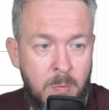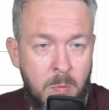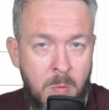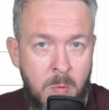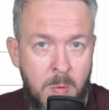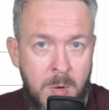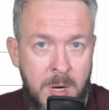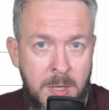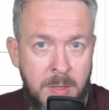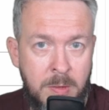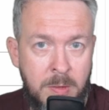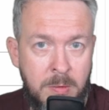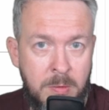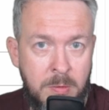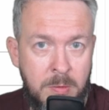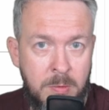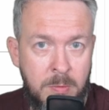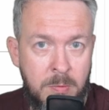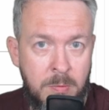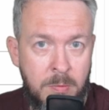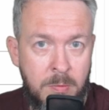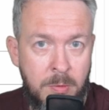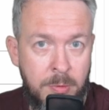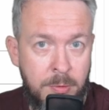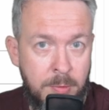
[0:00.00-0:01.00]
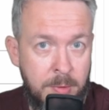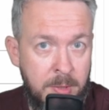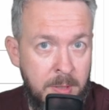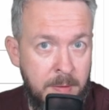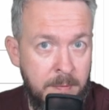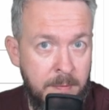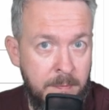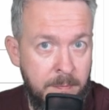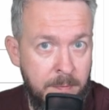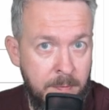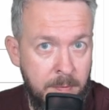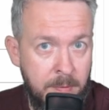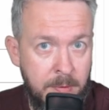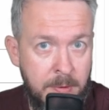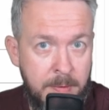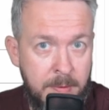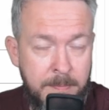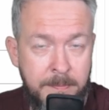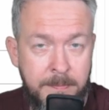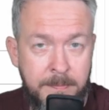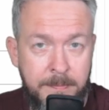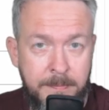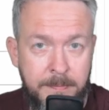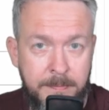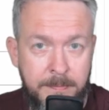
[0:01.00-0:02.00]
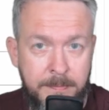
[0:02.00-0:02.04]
one, two, three, four.